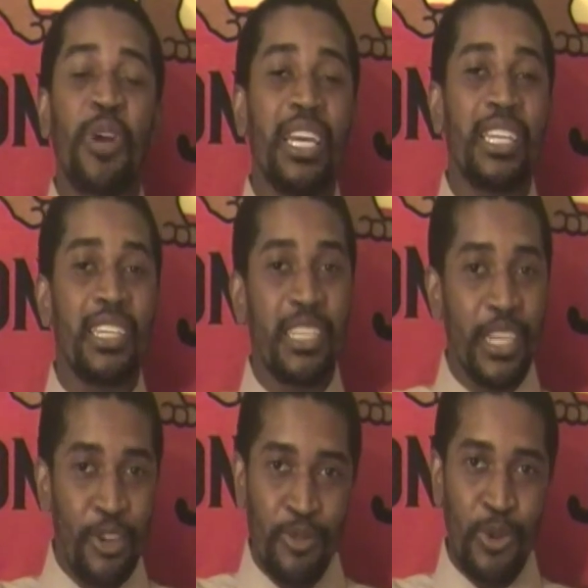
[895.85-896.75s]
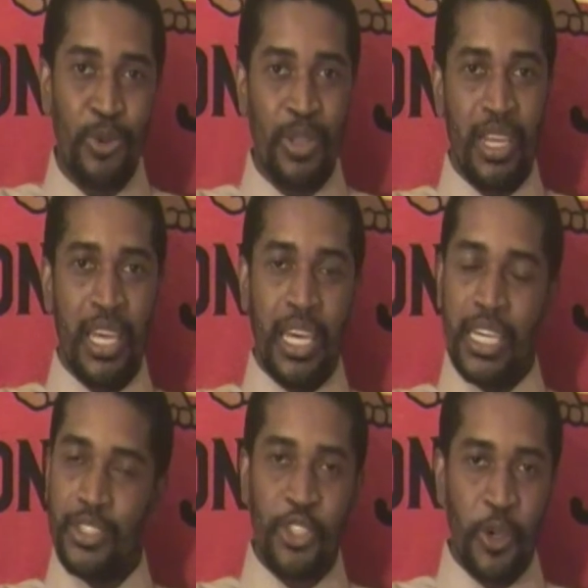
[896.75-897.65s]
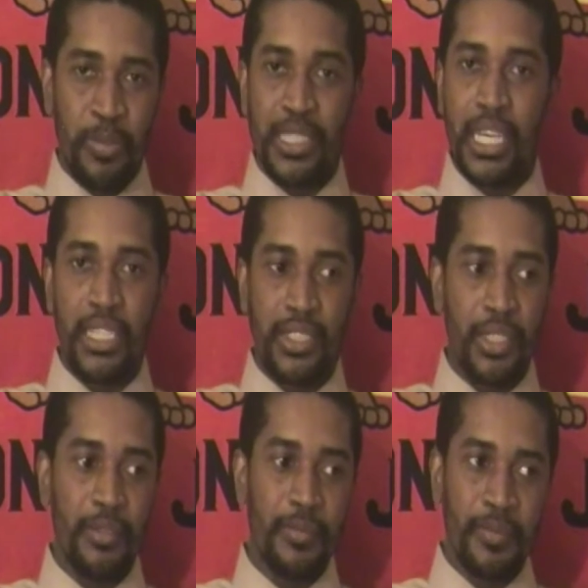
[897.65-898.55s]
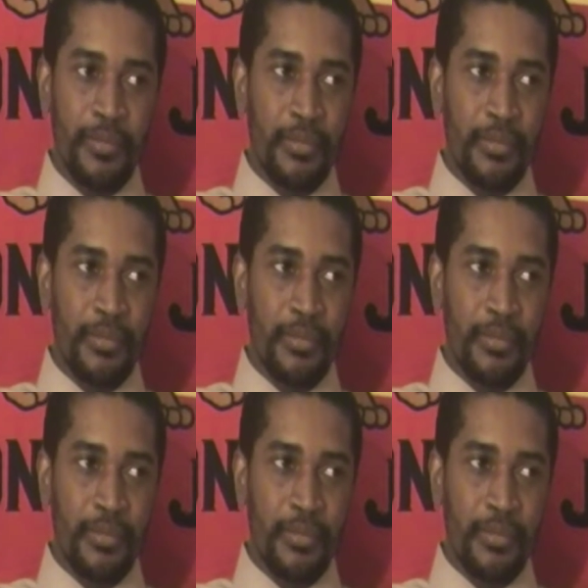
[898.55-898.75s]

a literal interpretation,